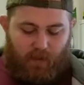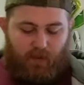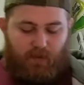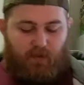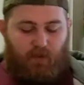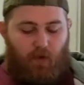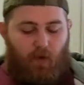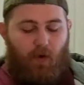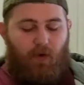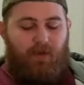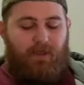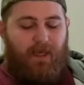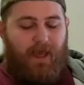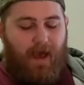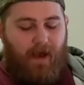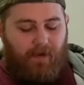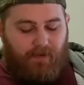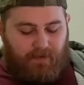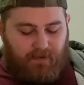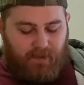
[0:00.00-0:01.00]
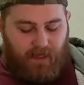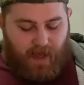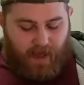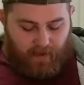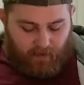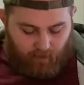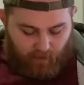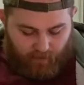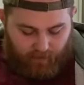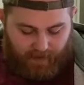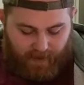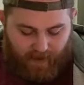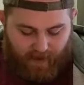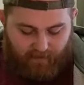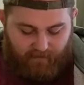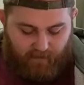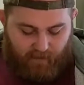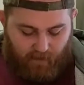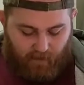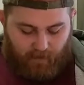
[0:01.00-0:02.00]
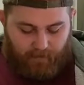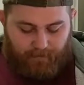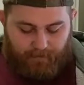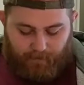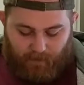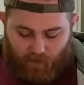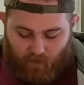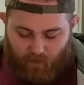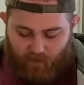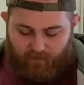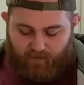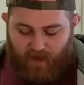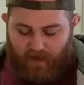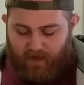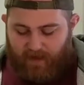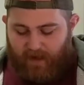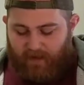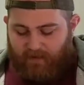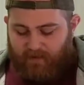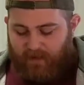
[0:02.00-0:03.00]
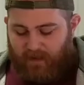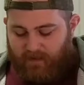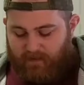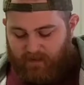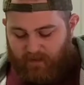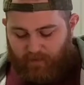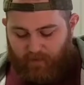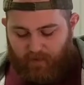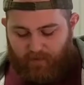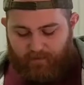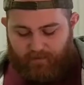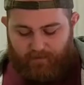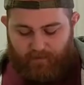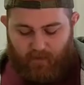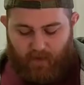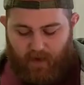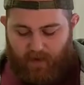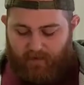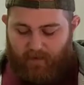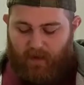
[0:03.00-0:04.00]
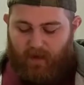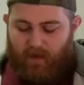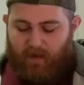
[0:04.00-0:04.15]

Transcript: So on the outside, what we have here, we've got an outside zipper, right?